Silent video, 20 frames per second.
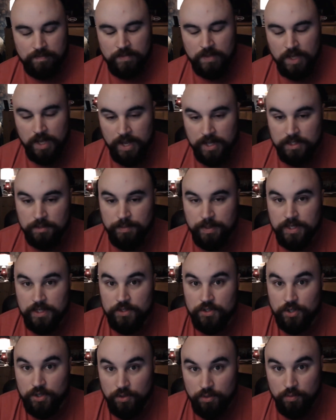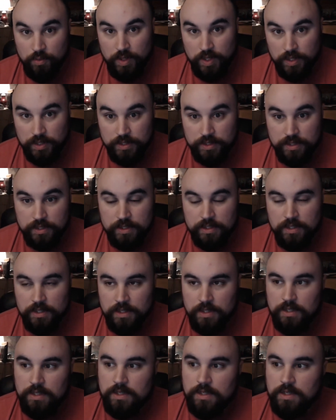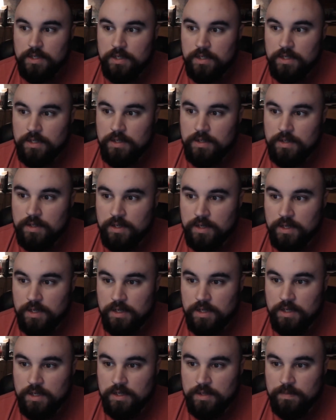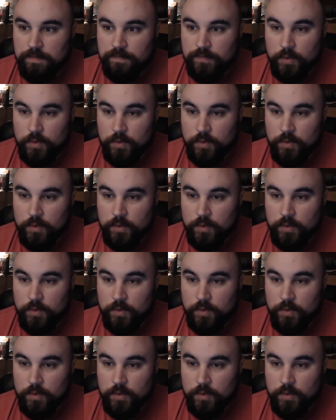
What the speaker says: it's been 2 weeks. Or